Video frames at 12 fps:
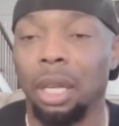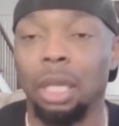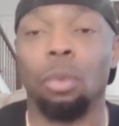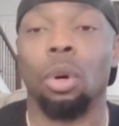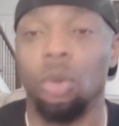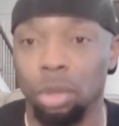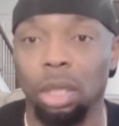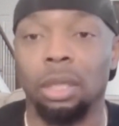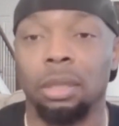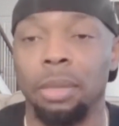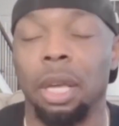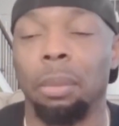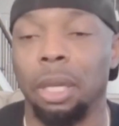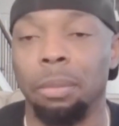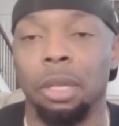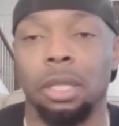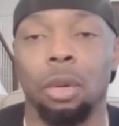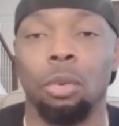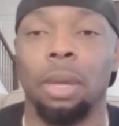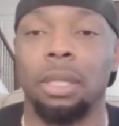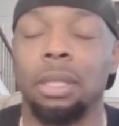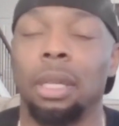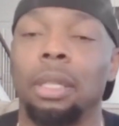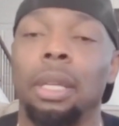Anyone who looks me up get mixed up with my
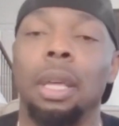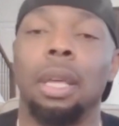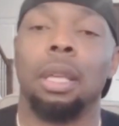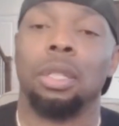son.